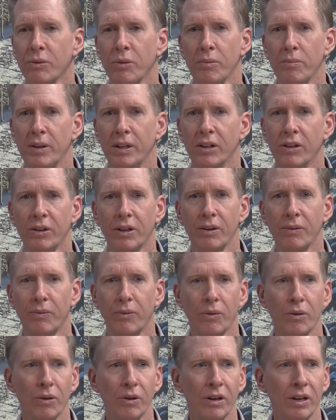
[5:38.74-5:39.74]
will be looking
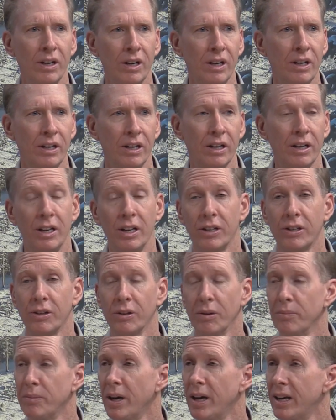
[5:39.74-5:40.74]
for
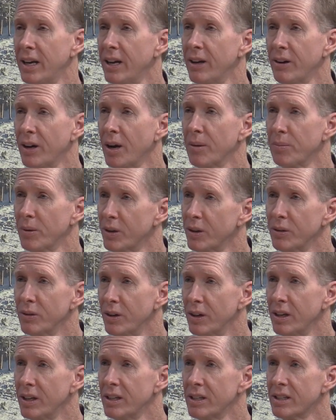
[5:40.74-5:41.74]
additional buy down
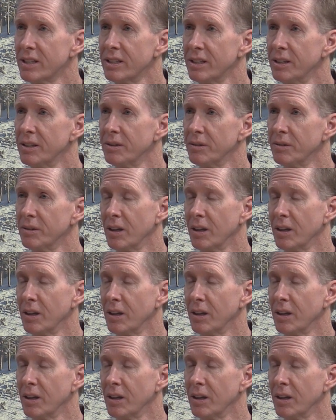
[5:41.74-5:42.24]
opportunities, uh,